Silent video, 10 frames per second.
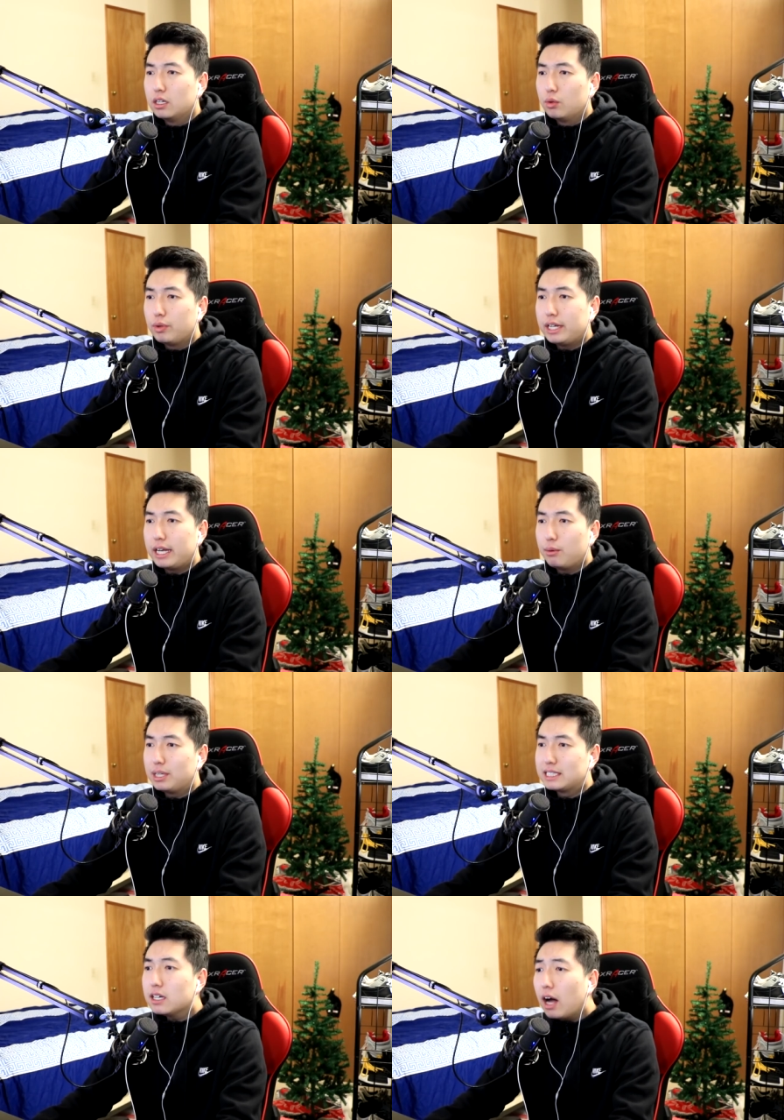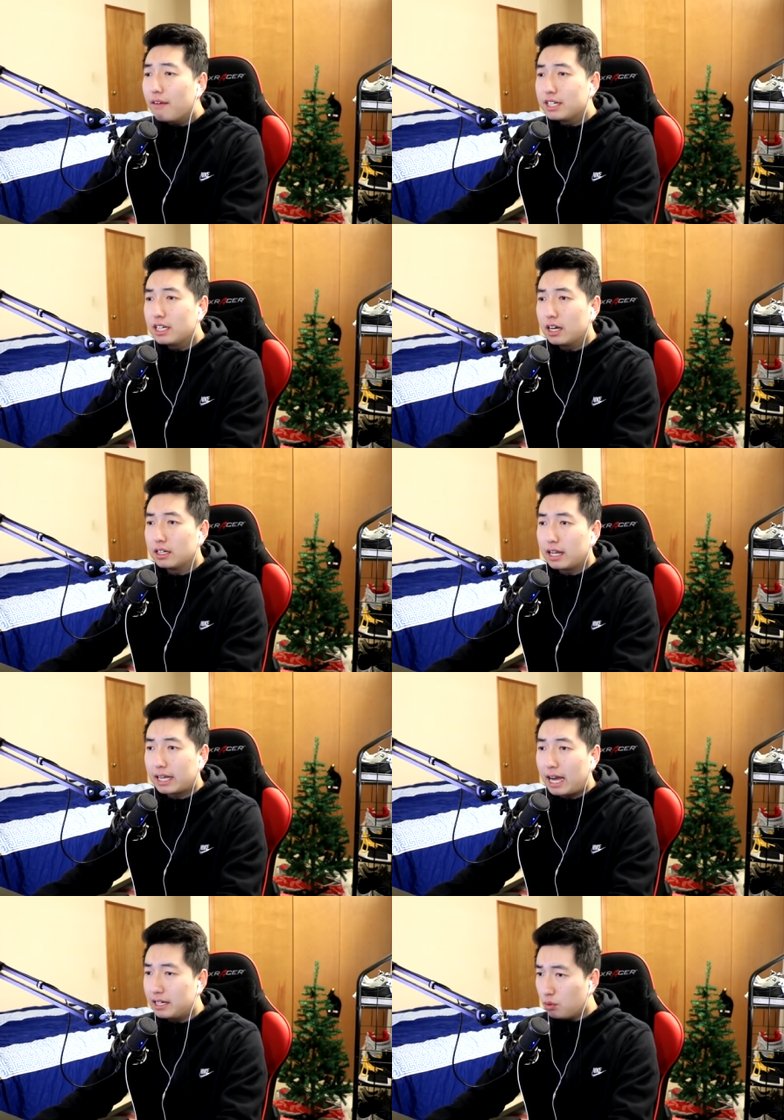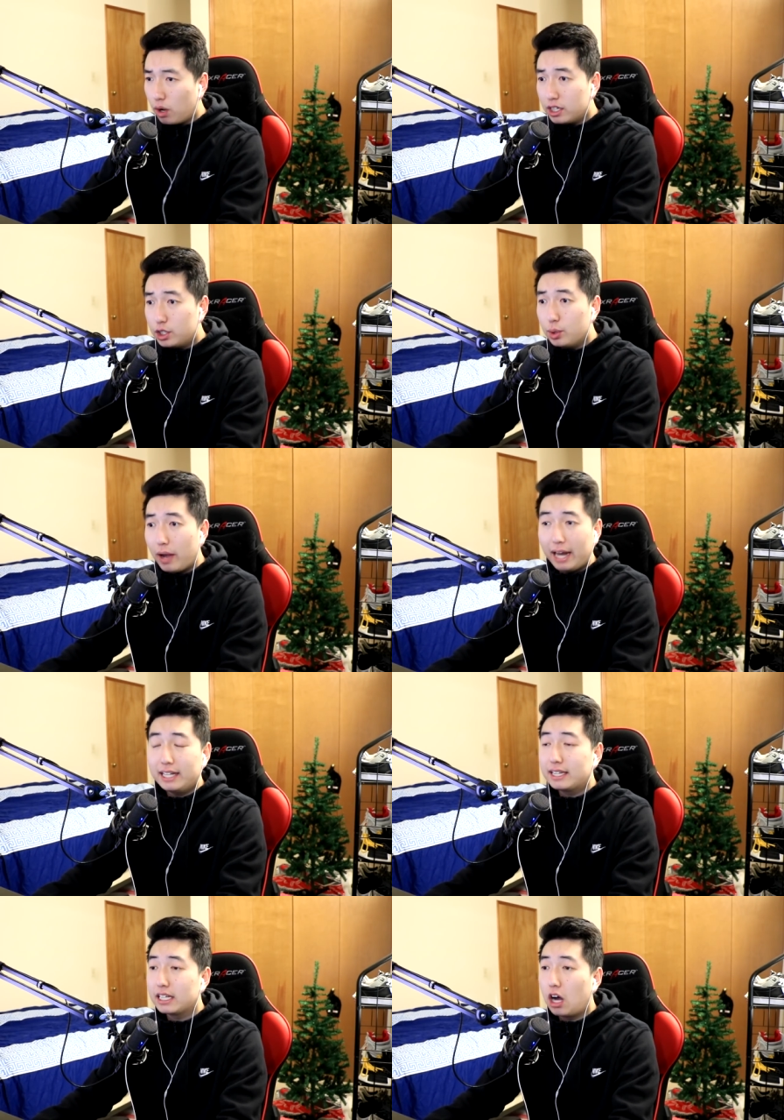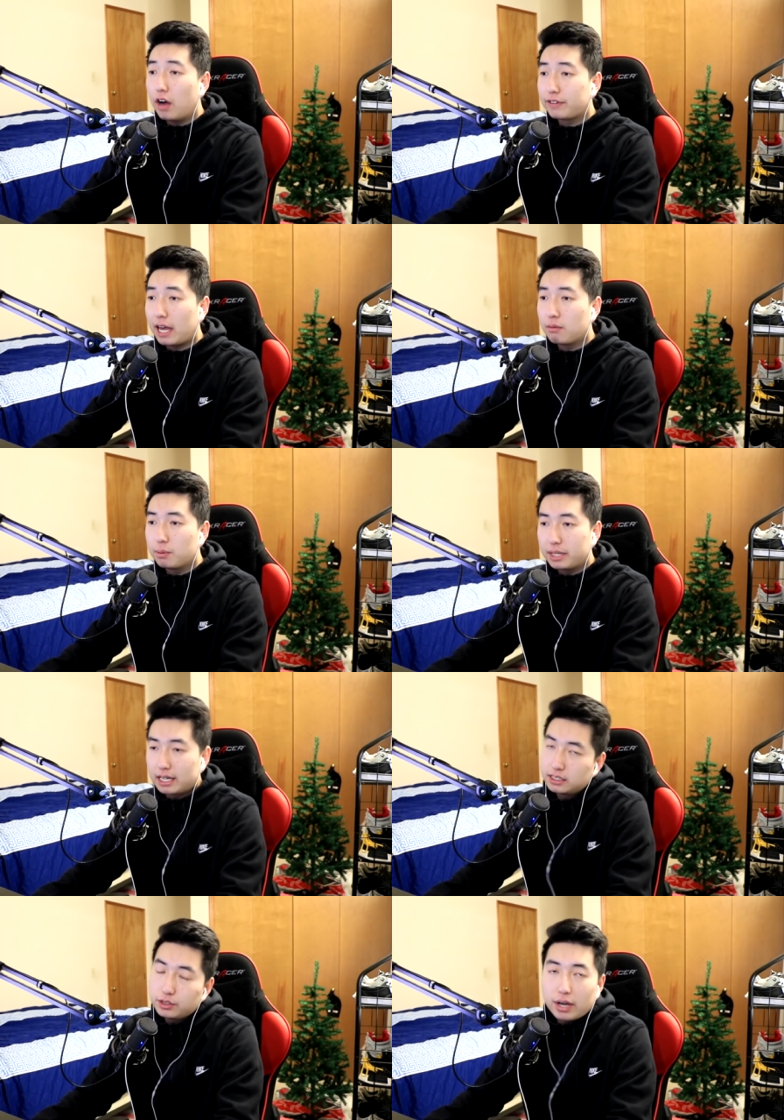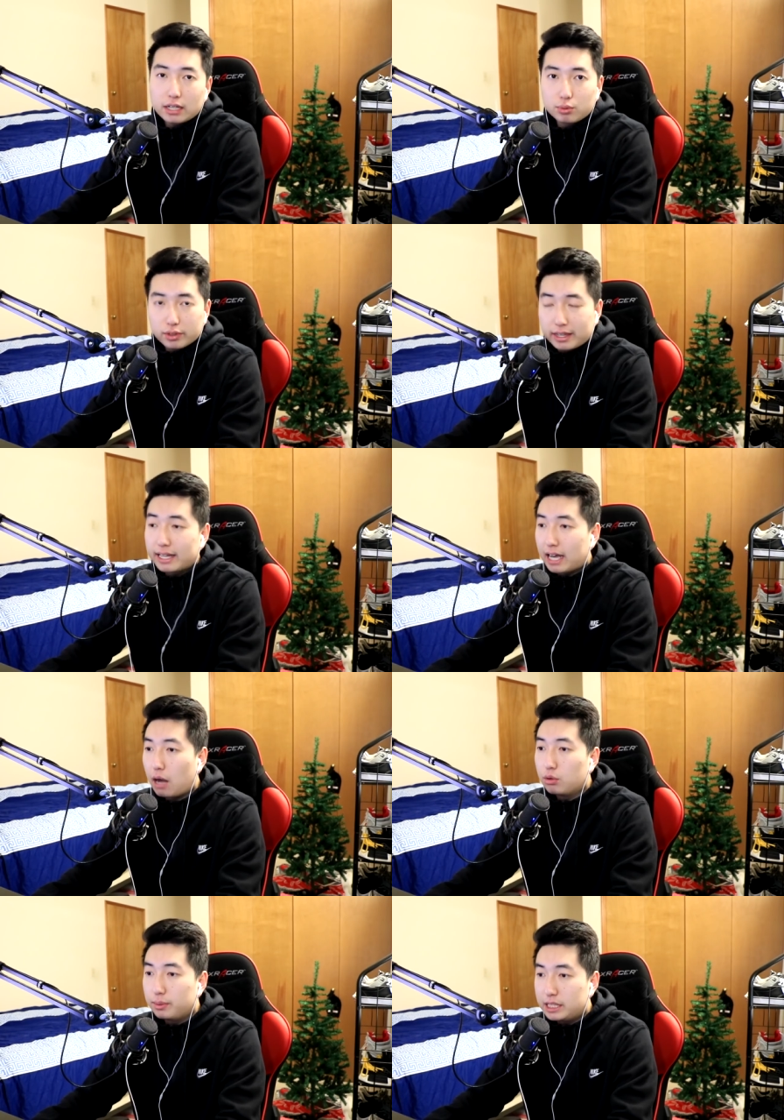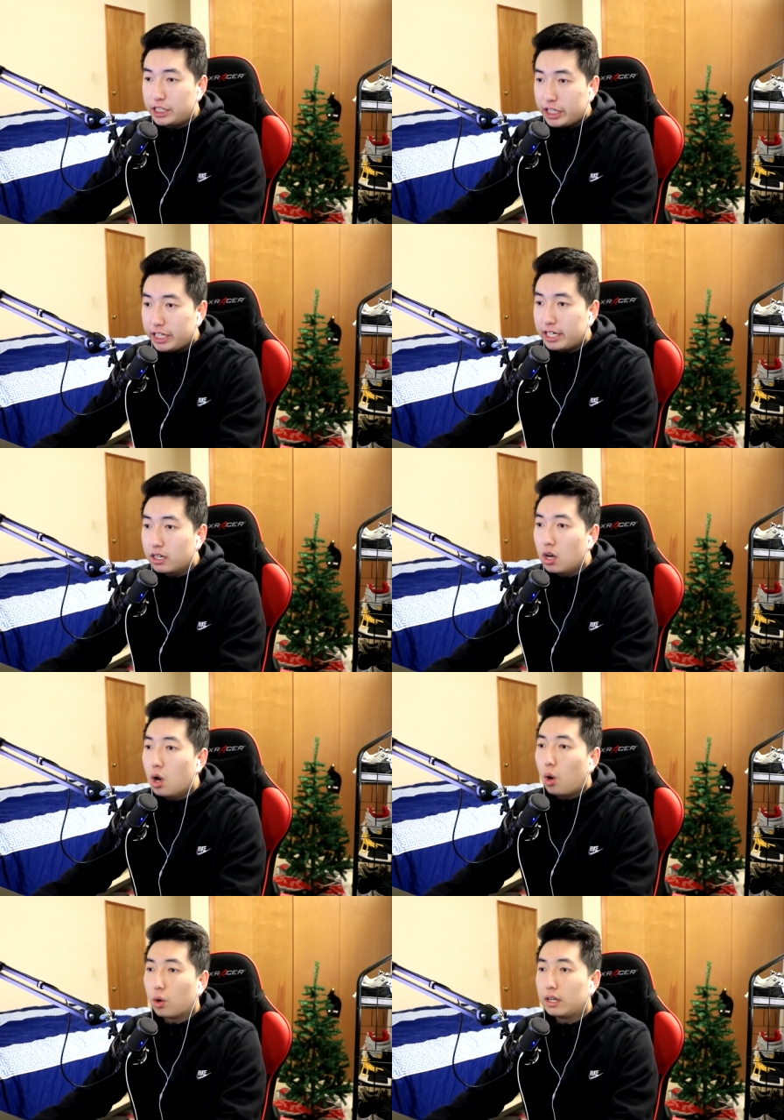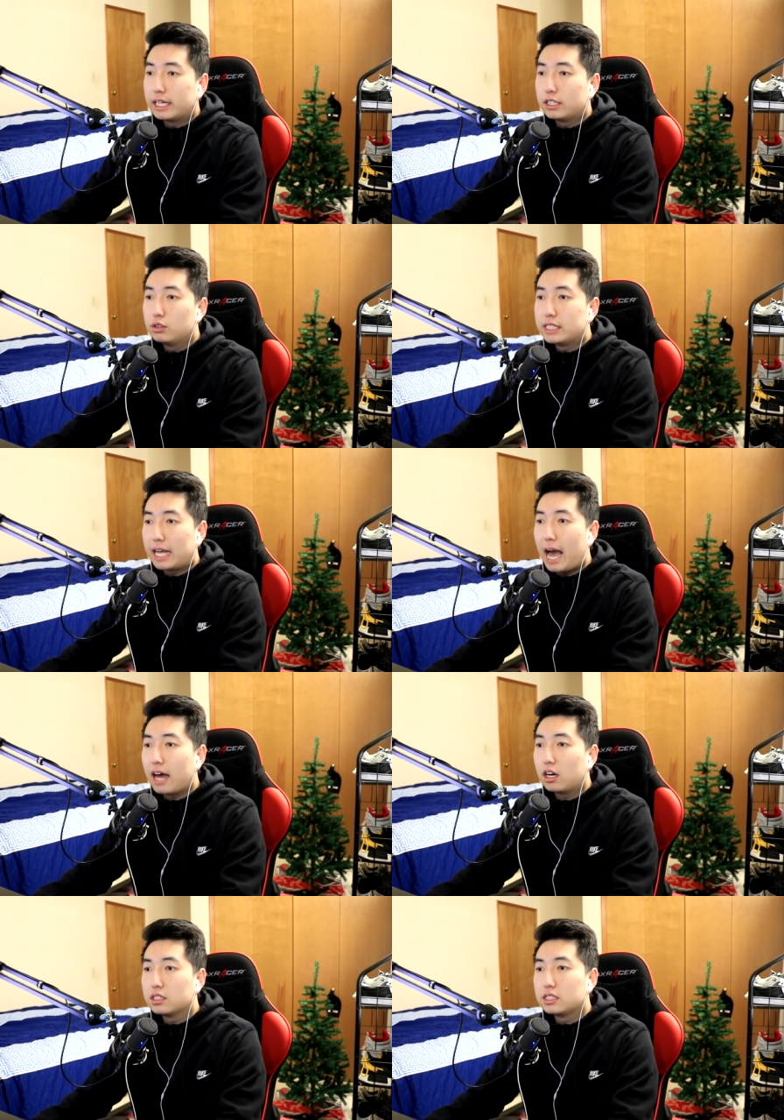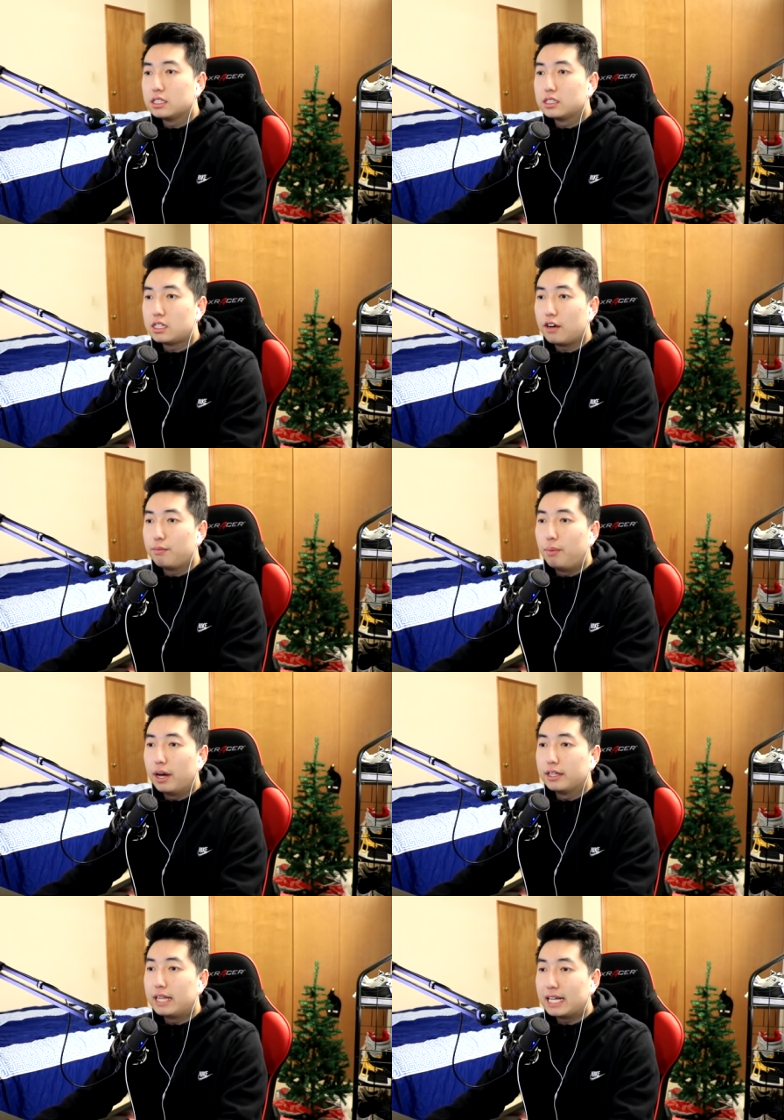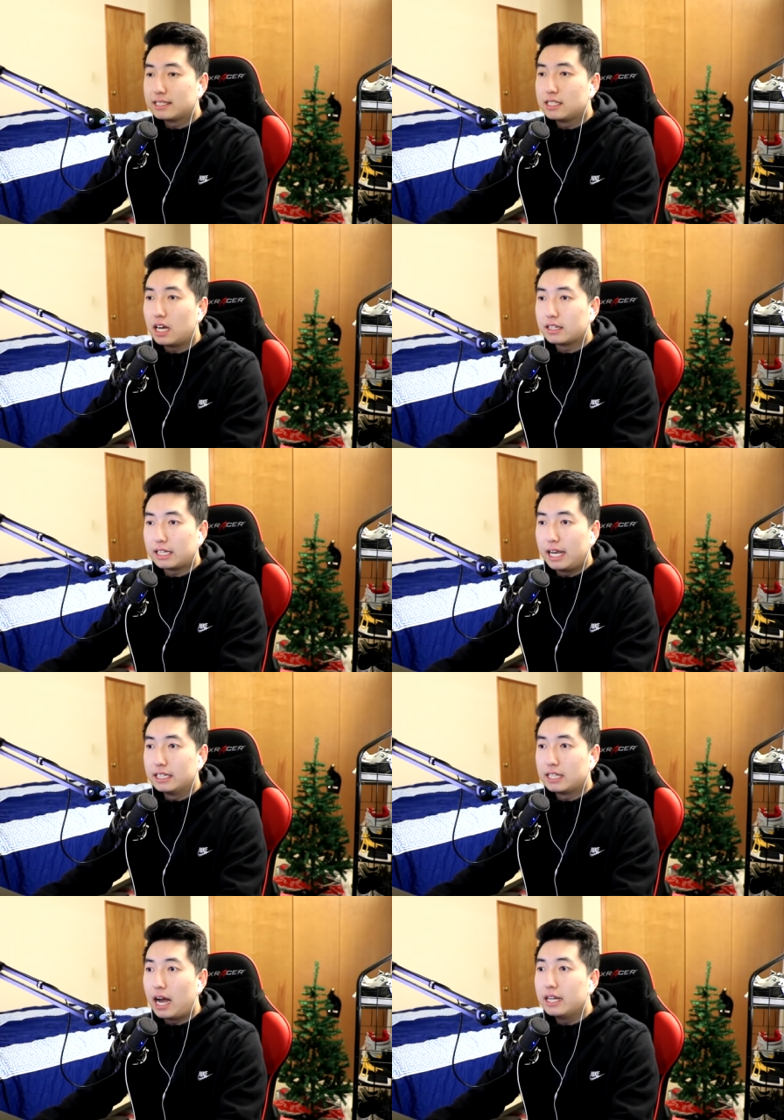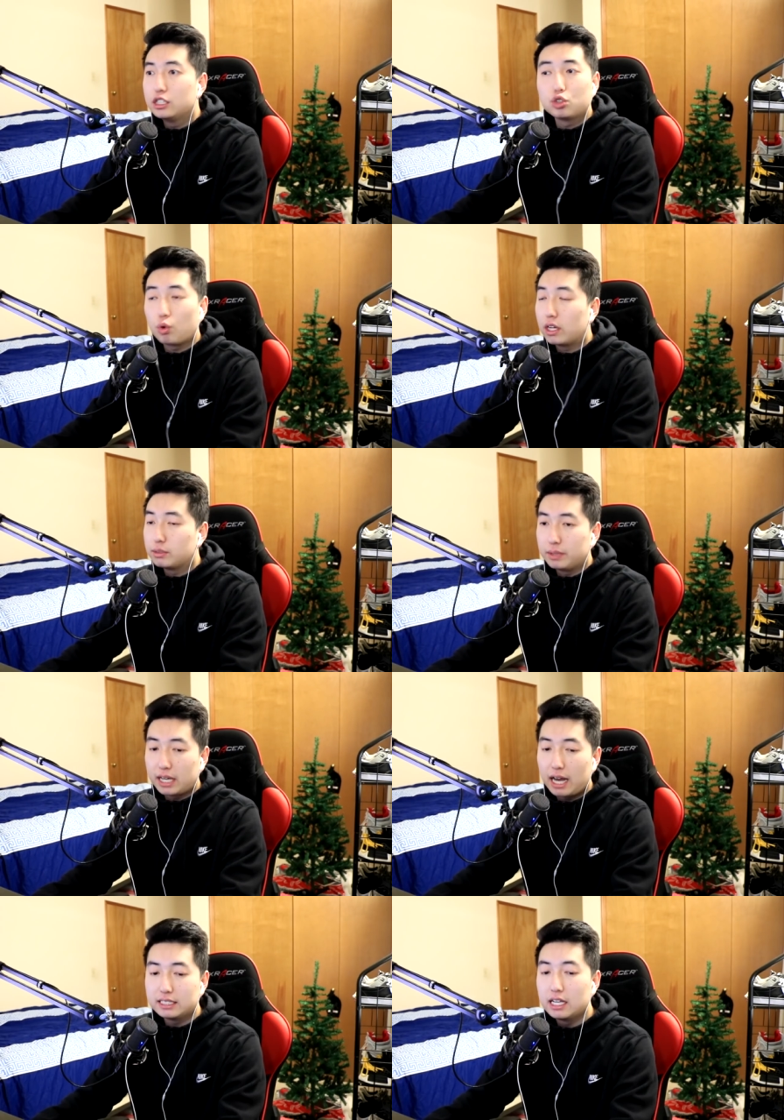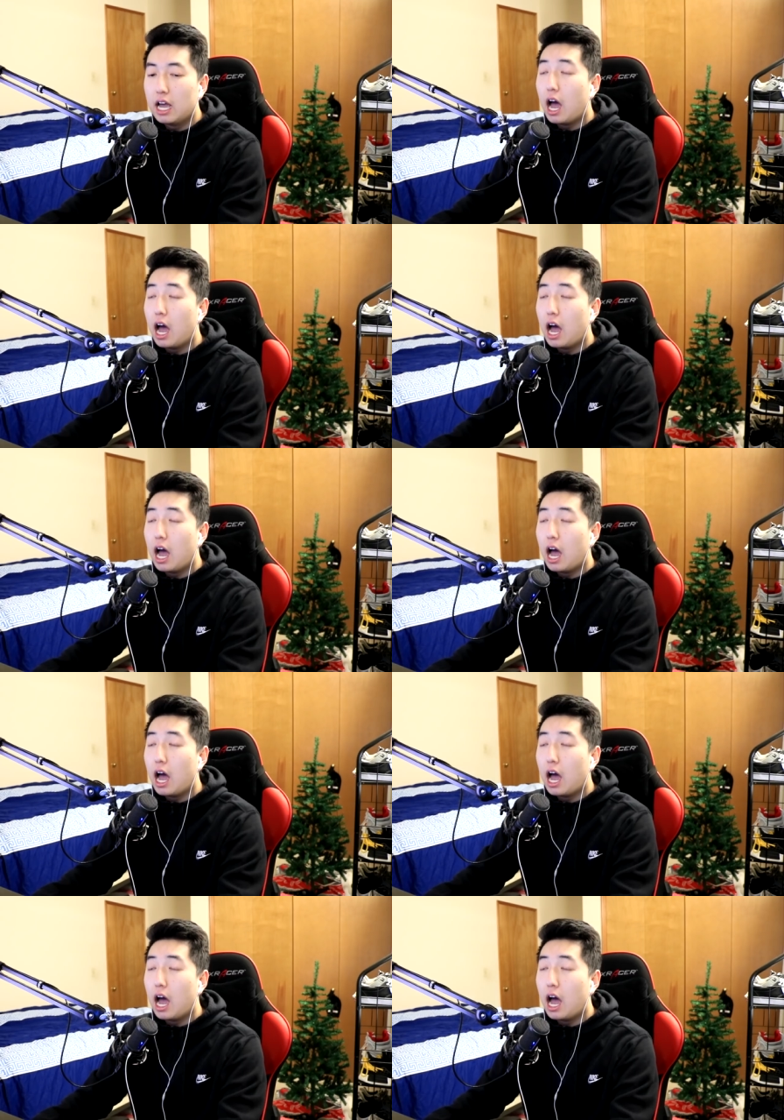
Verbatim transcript: we we still haven't done. Like, I didn't want to do anything off camera because you guys would think I would be cheating or like using add-ons and stuff, but that's not the case. I trust me, guys.